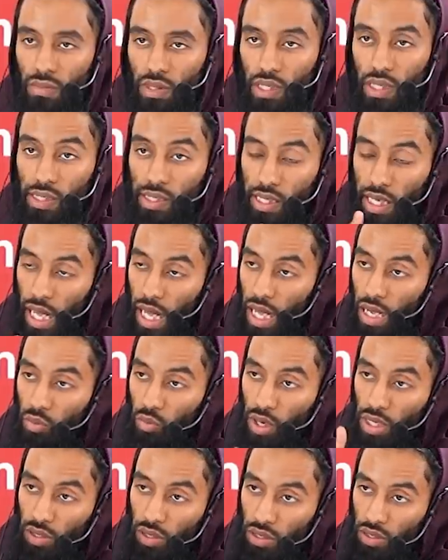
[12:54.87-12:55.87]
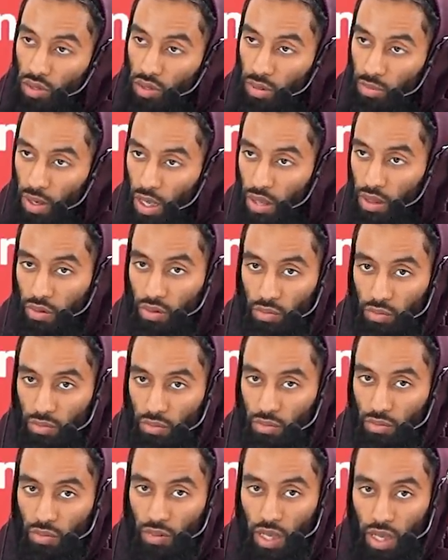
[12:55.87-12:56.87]
This guy went into the bathroom,
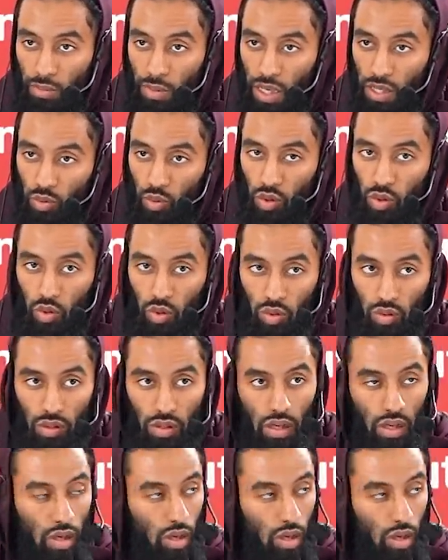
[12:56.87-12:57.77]
he made wudu,